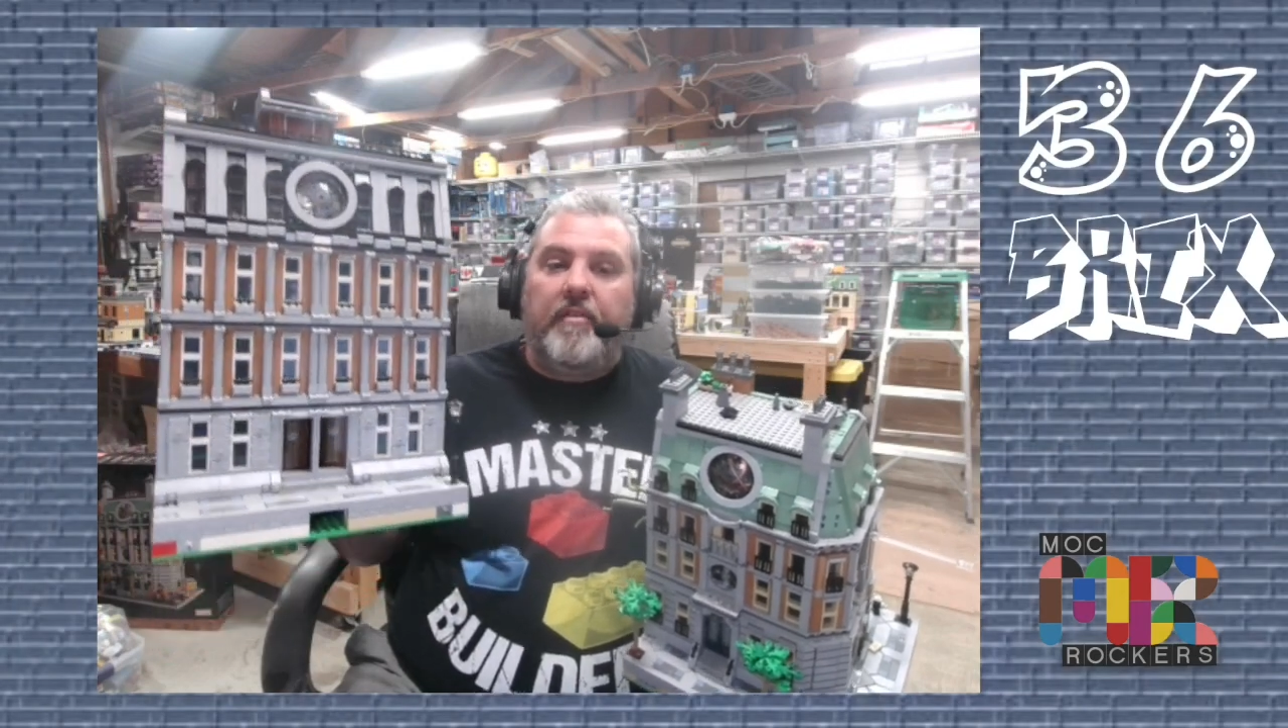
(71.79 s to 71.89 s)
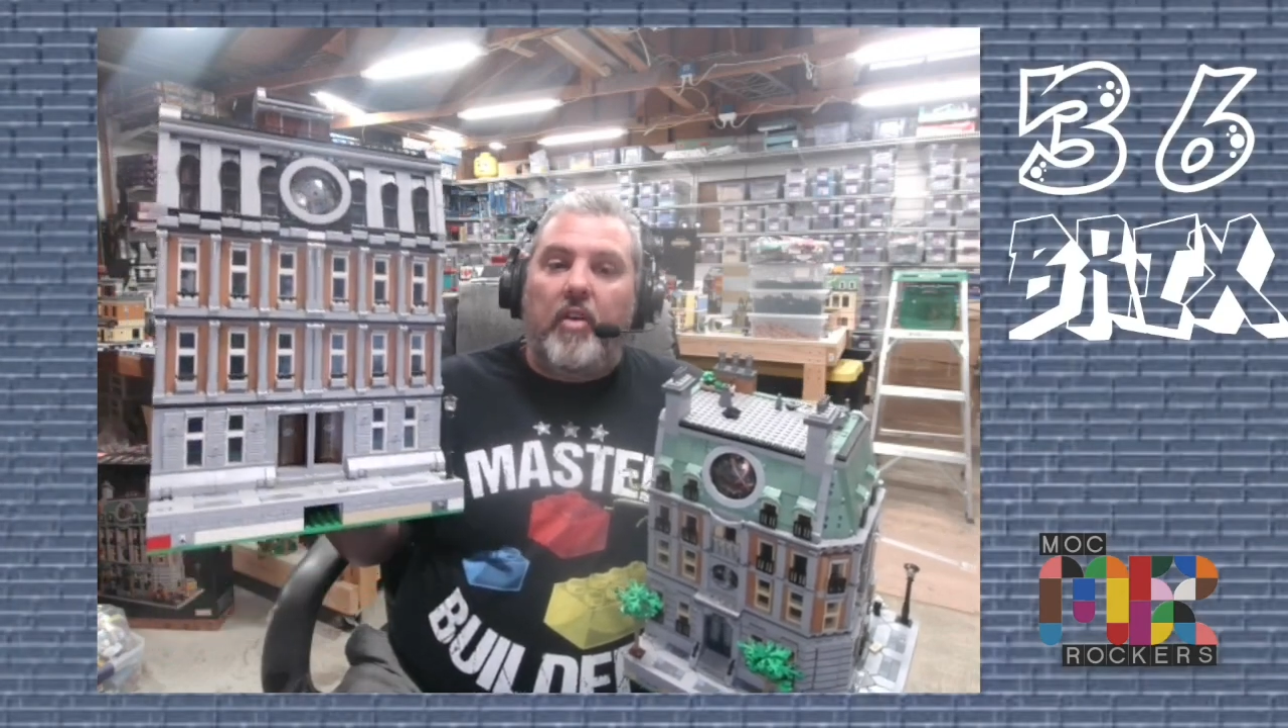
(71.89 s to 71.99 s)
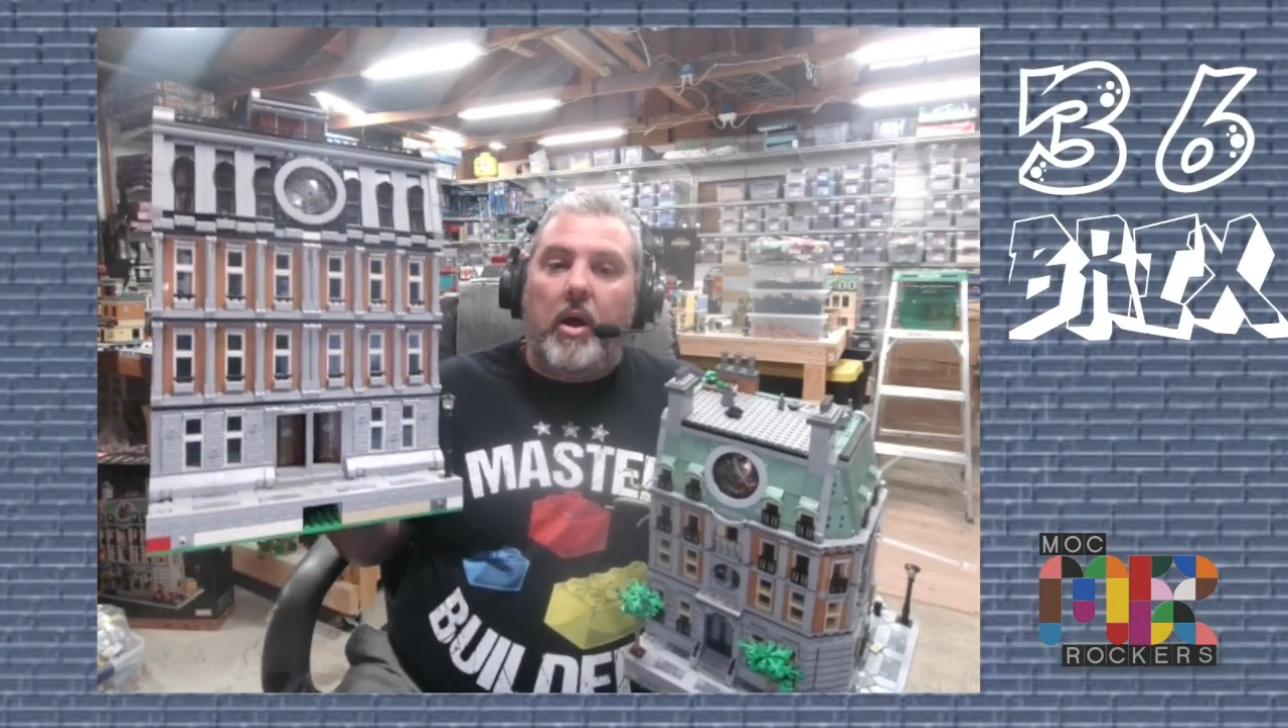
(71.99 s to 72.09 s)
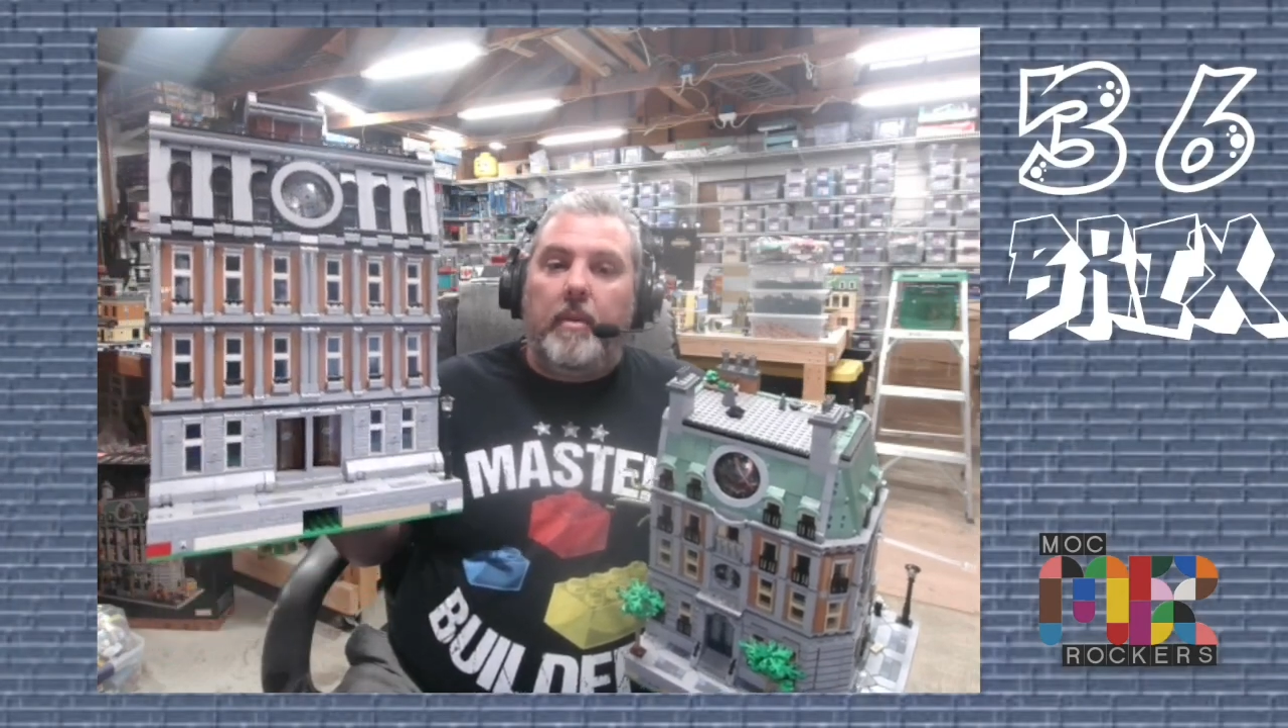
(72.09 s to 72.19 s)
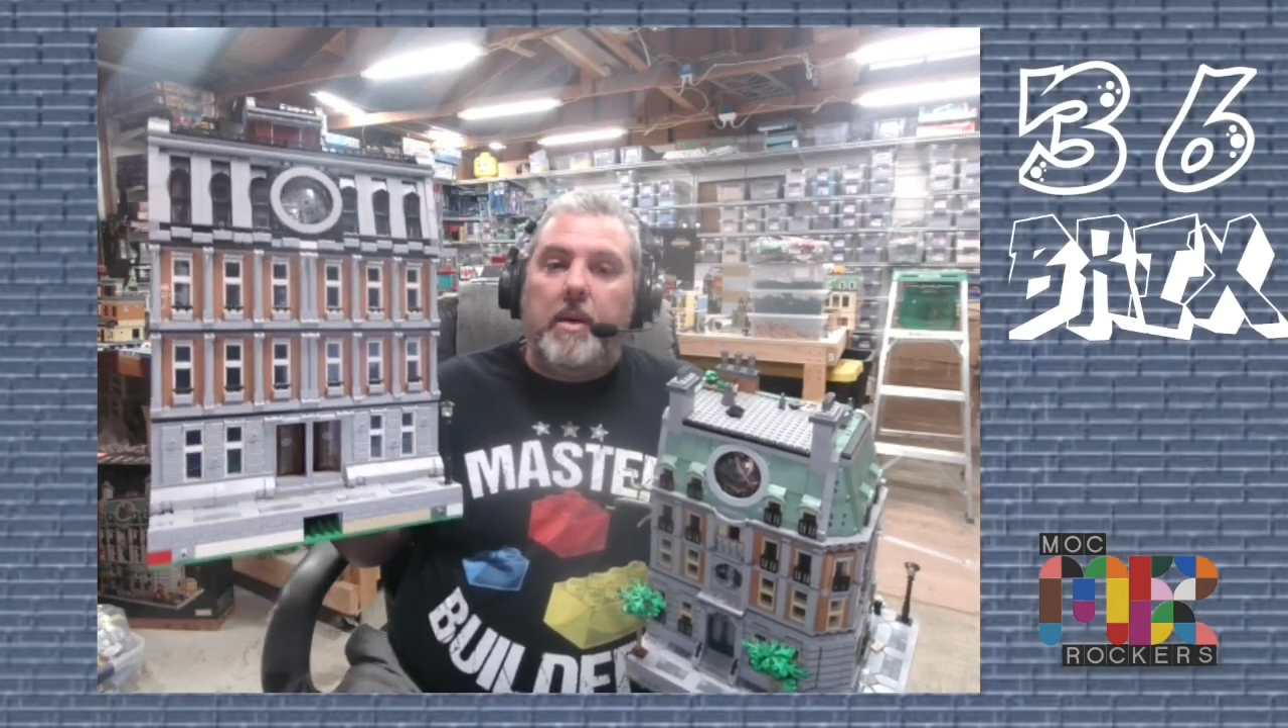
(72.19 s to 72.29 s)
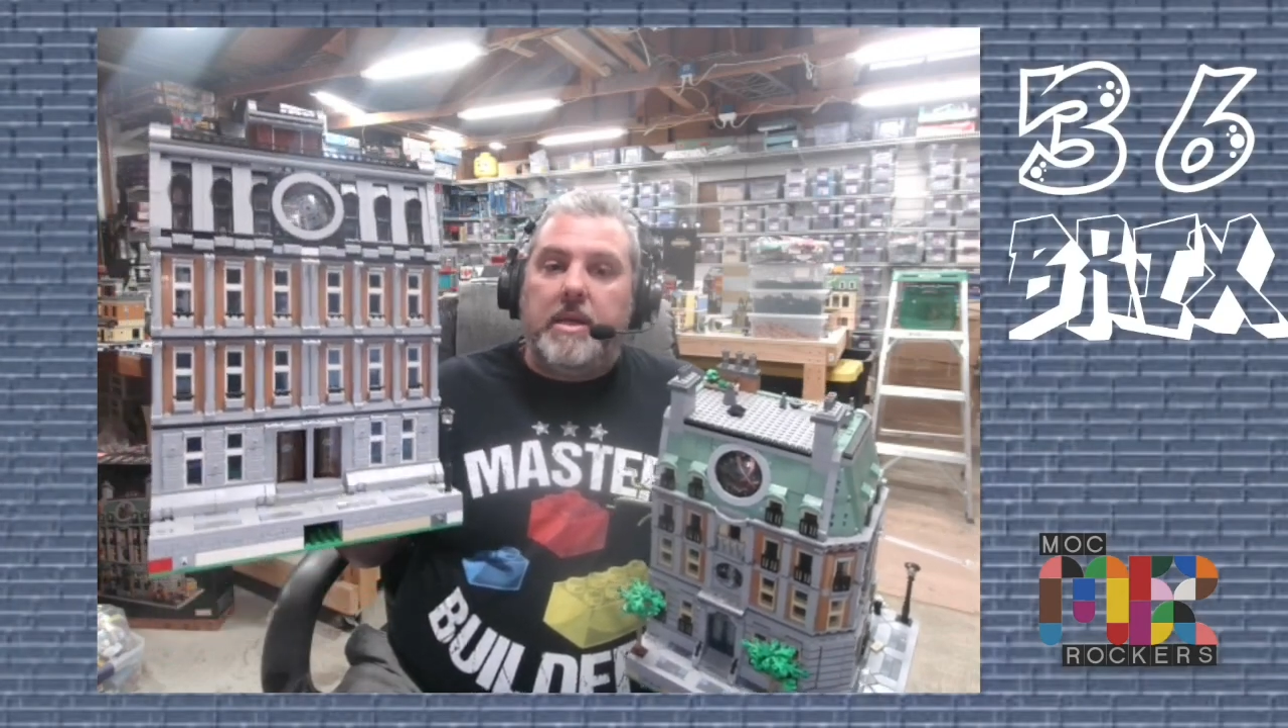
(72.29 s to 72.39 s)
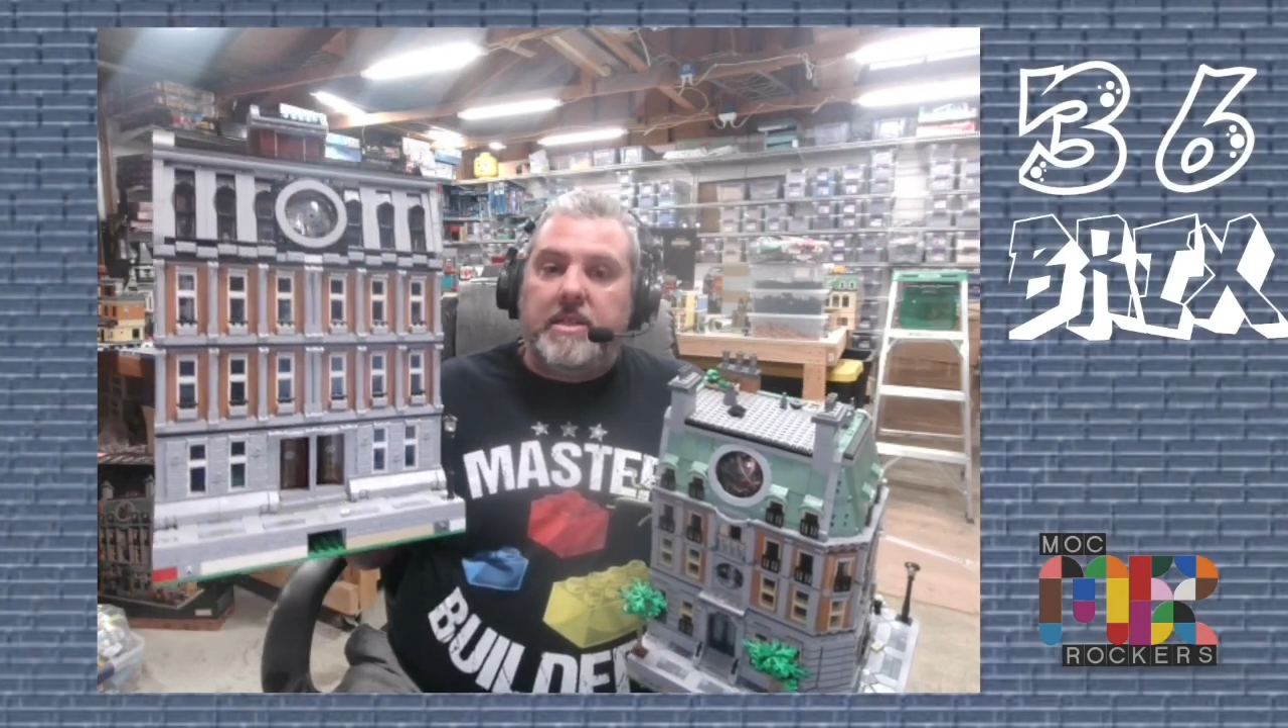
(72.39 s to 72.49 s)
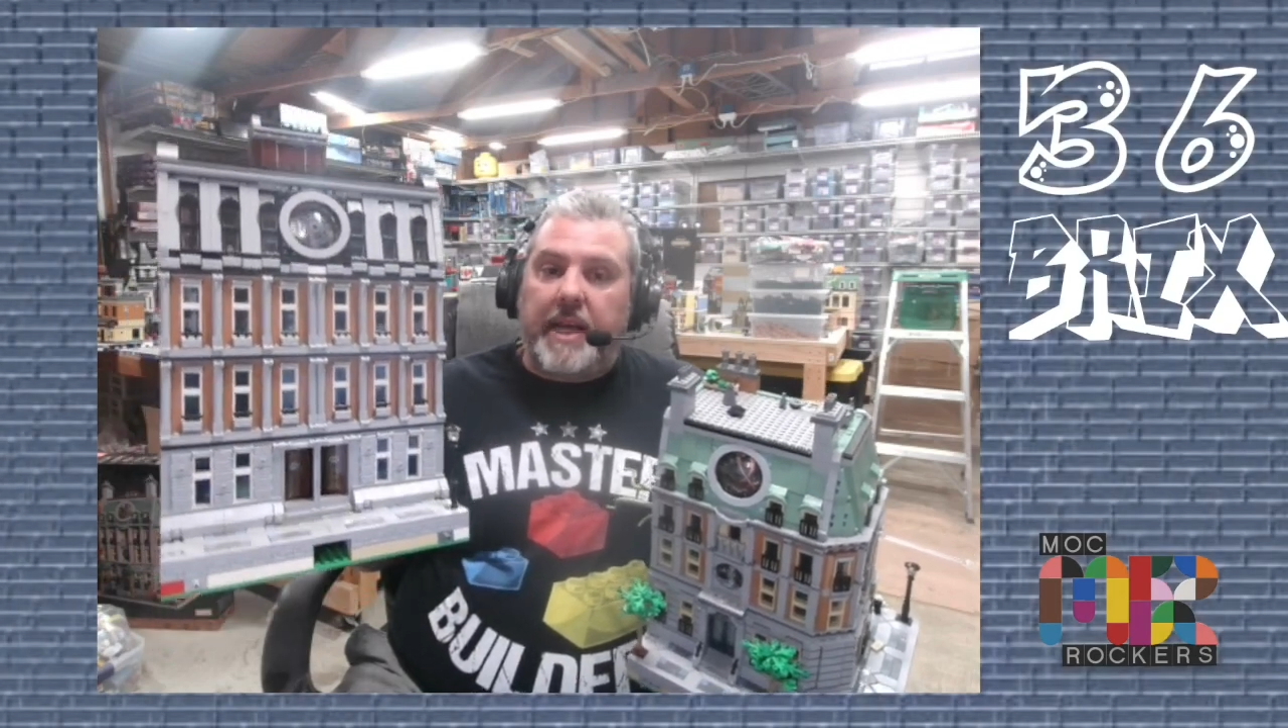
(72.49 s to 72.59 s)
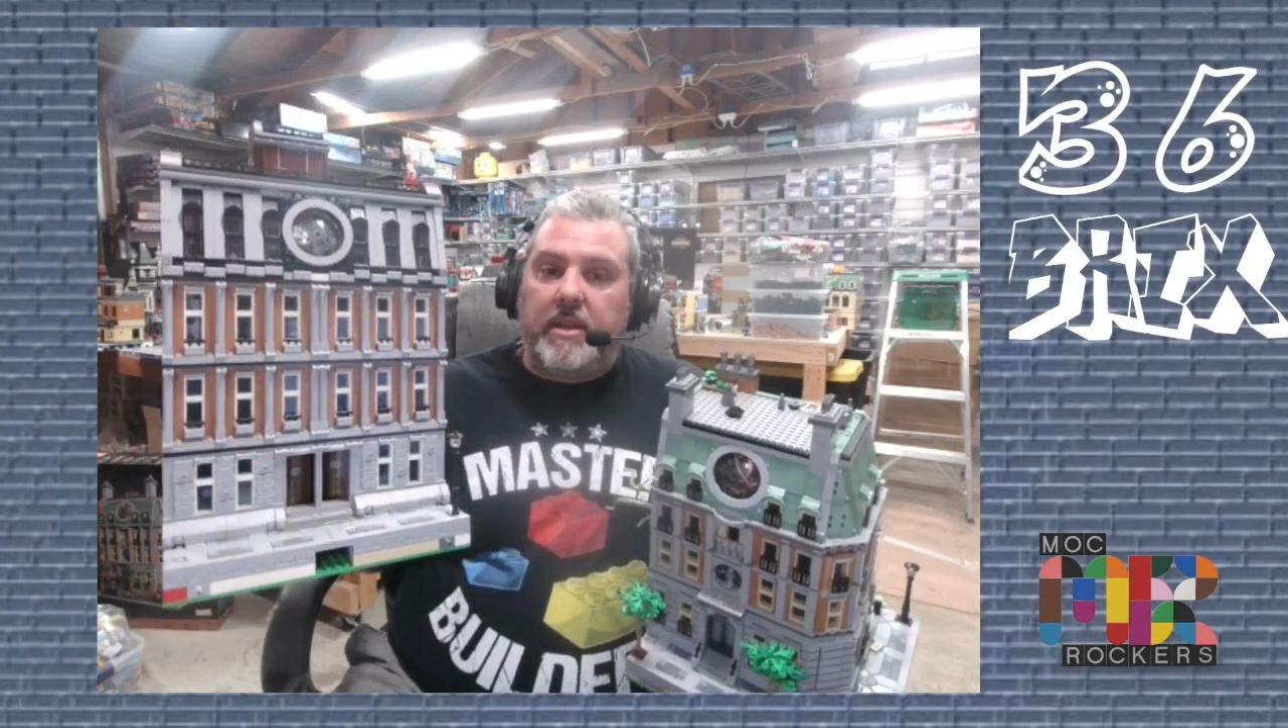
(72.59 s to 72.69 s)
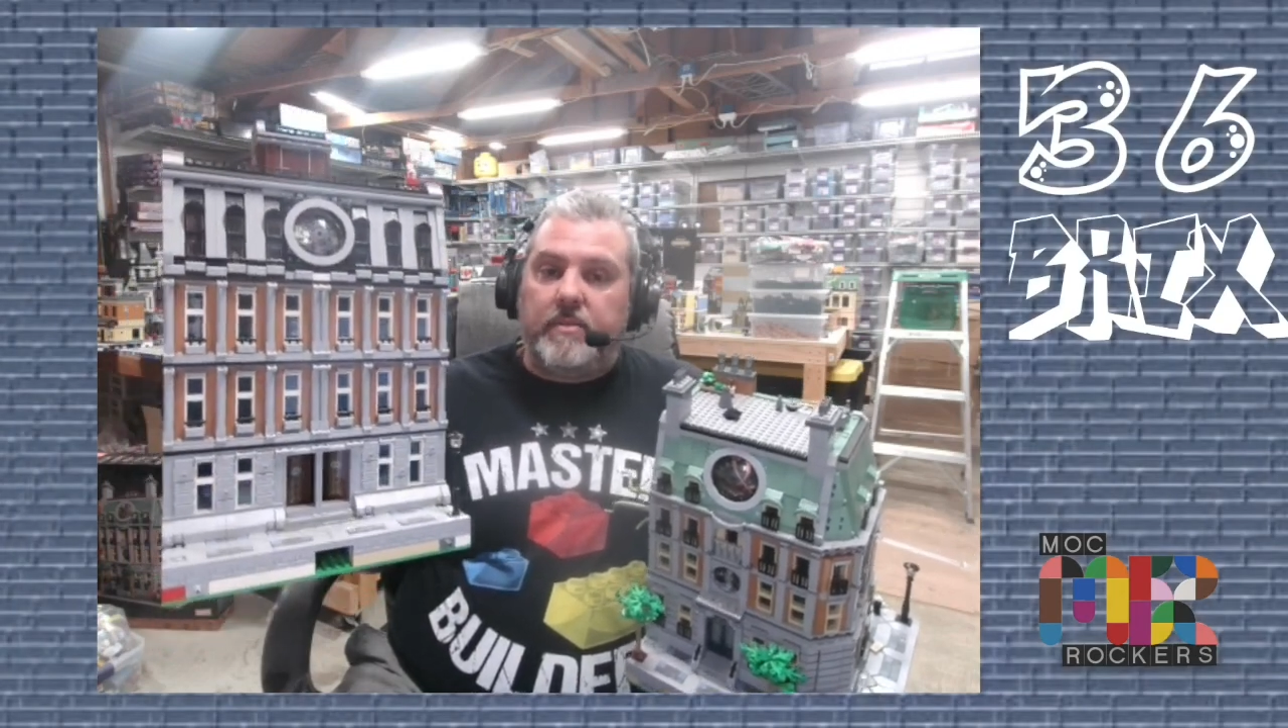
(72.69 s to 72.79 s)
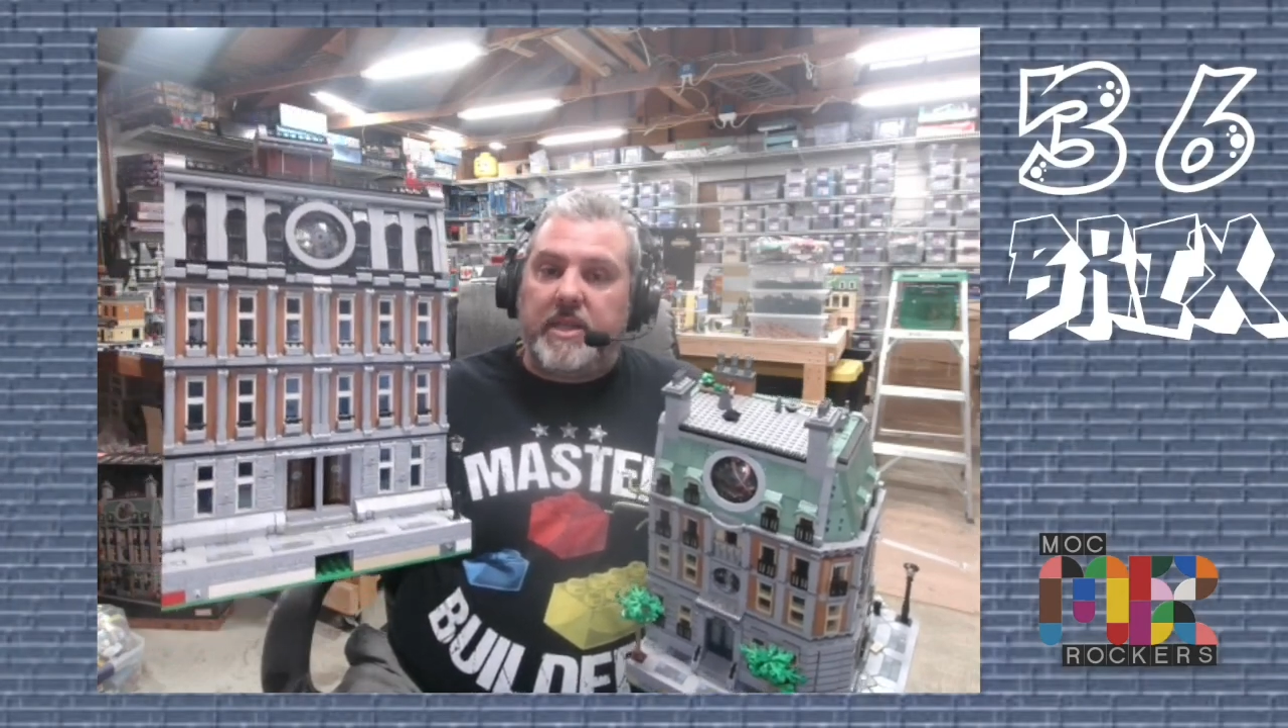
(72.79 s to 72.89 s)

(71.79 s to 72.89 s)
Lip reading: from Sanctum